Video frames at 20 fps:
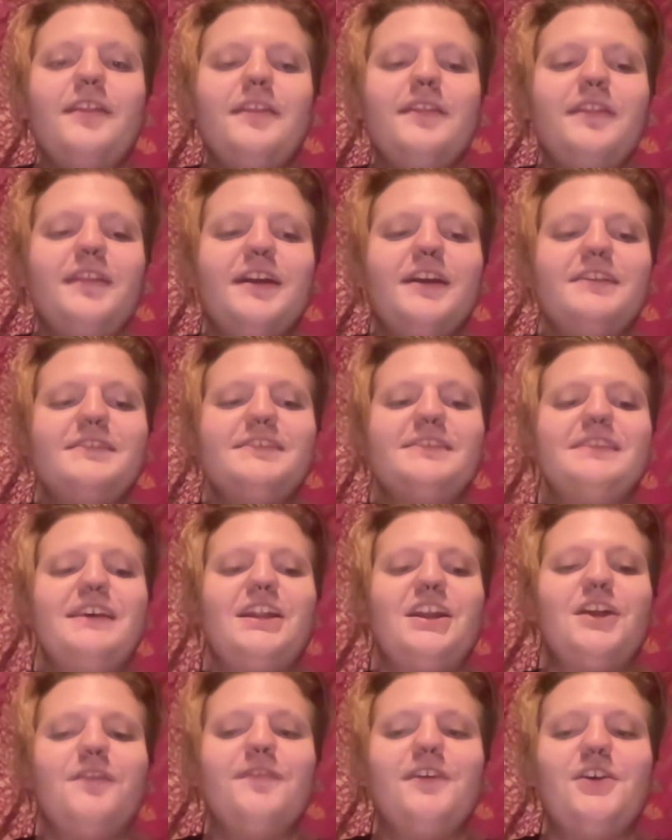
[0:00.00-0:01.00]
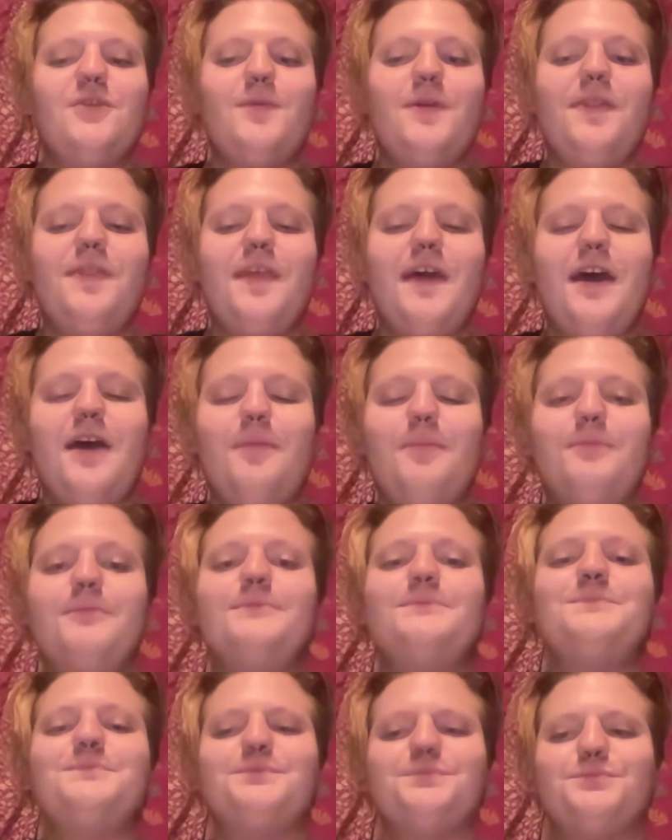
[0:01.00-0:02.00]
There's this interview with them,
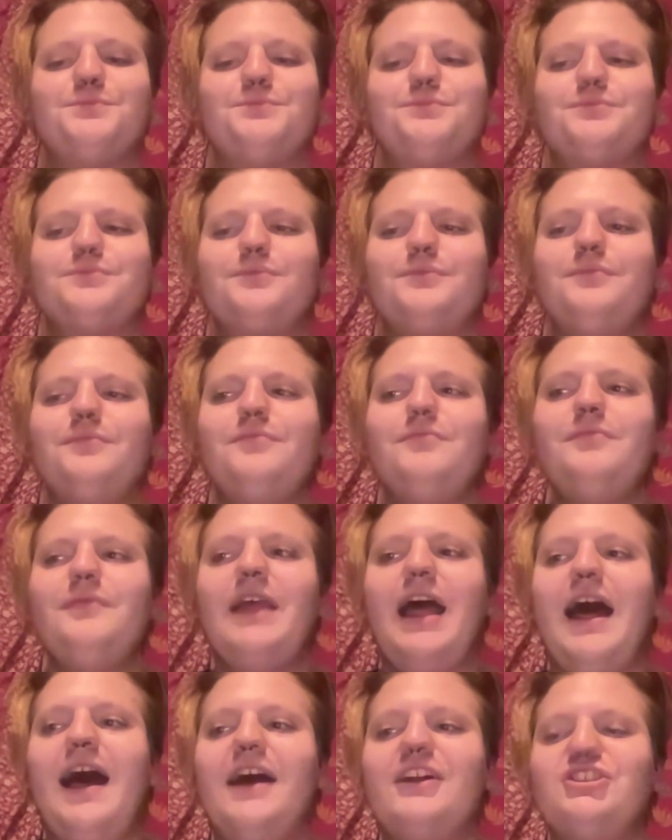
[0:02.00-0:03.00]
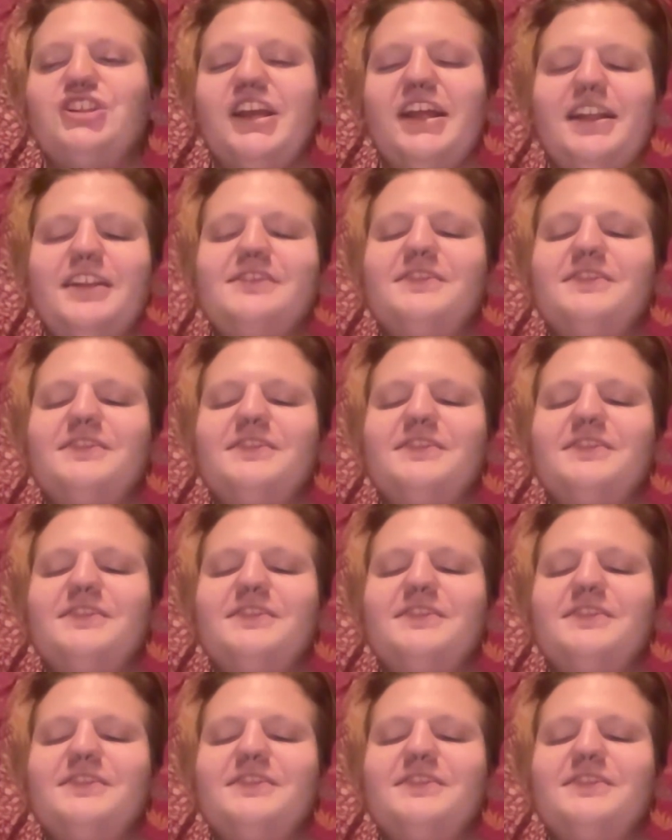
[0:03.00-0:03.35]
Janet